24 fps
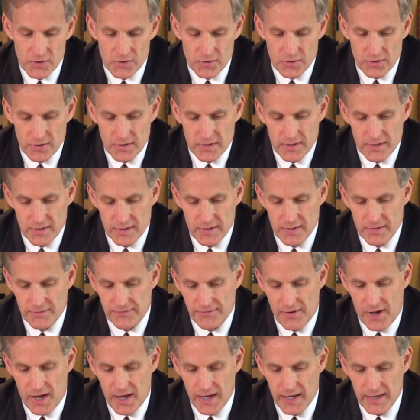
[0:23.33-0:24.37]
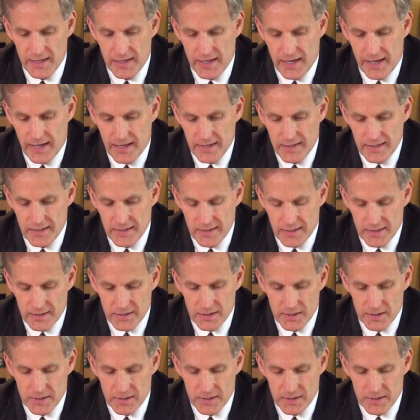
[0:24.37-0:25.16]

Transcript: should define and uh,